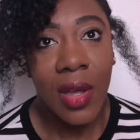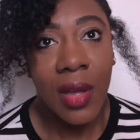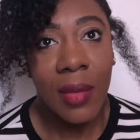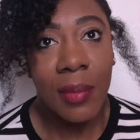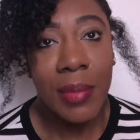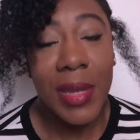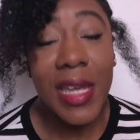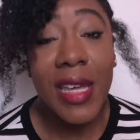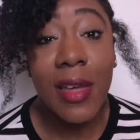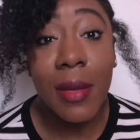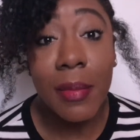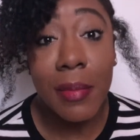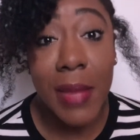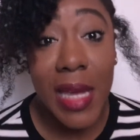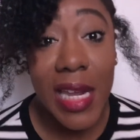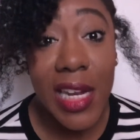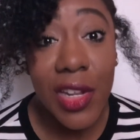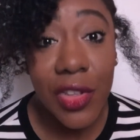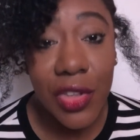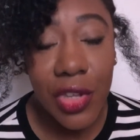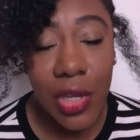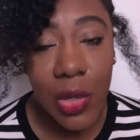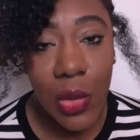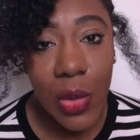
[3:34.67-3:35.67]
be
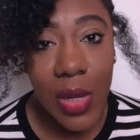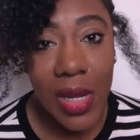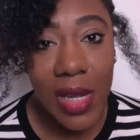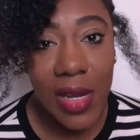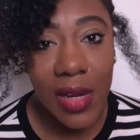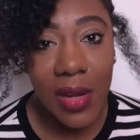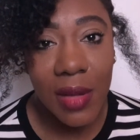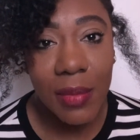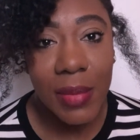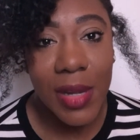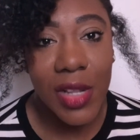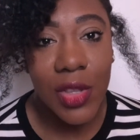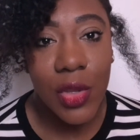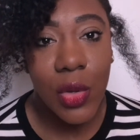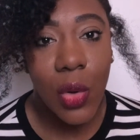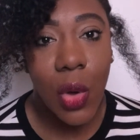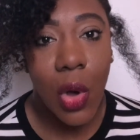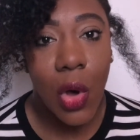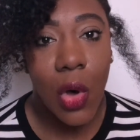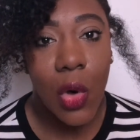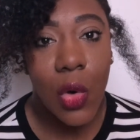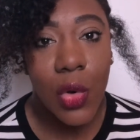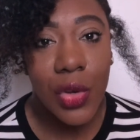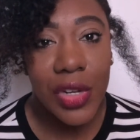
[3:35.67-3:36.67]
committed to it, but to
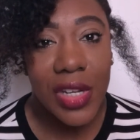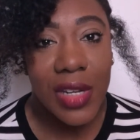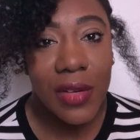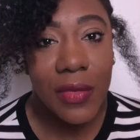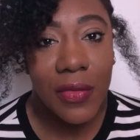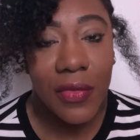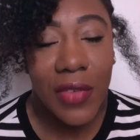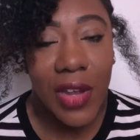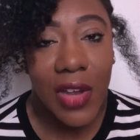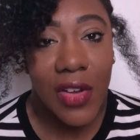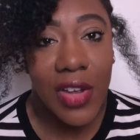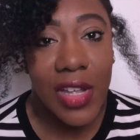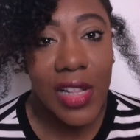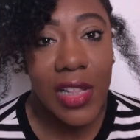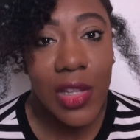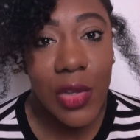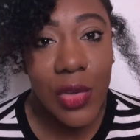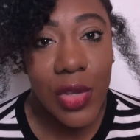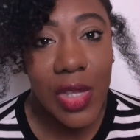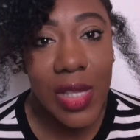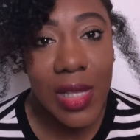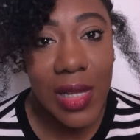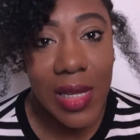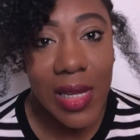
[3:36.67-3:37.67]
hold it very
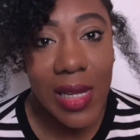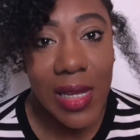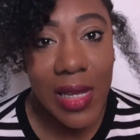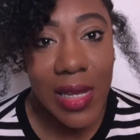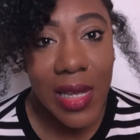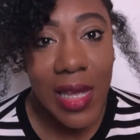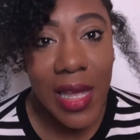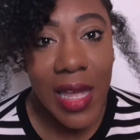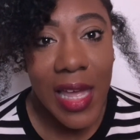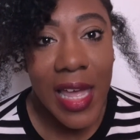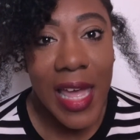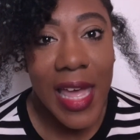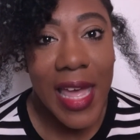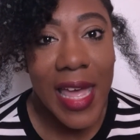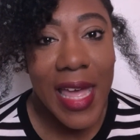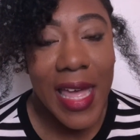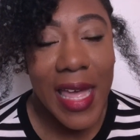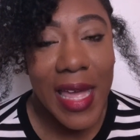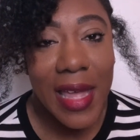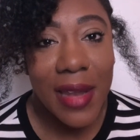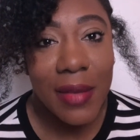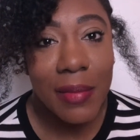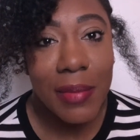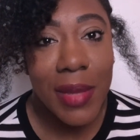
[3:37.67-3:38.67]
loosely
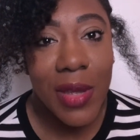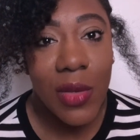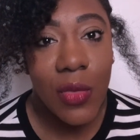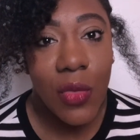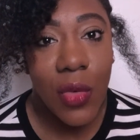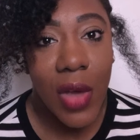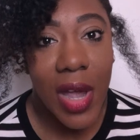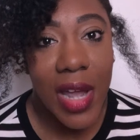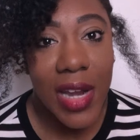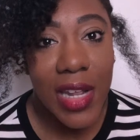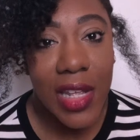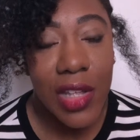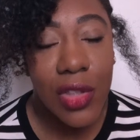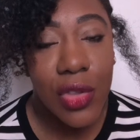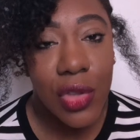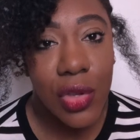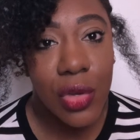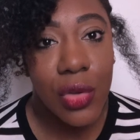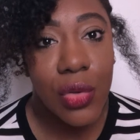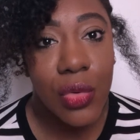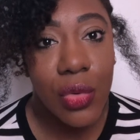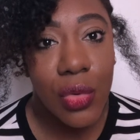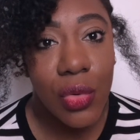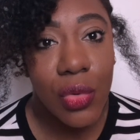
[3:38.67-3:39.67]
and be ready
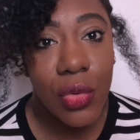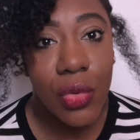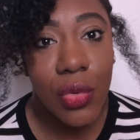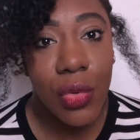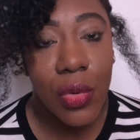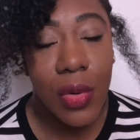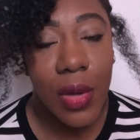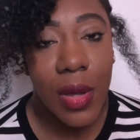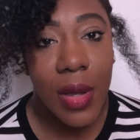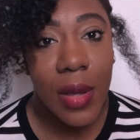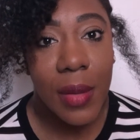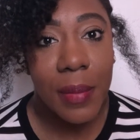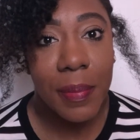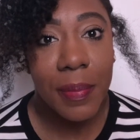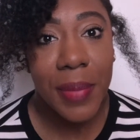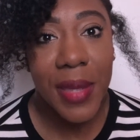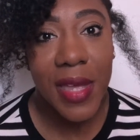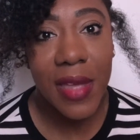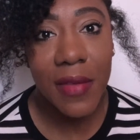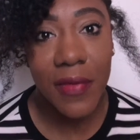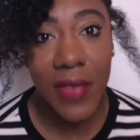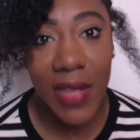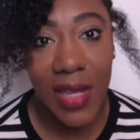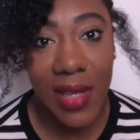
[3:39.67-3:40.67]
to
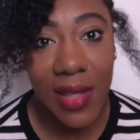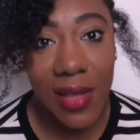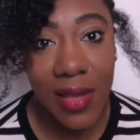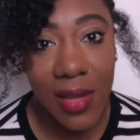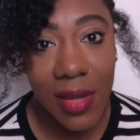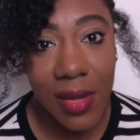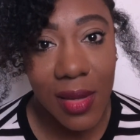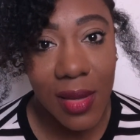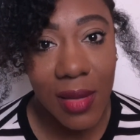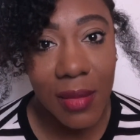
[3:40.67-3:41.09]
pivot.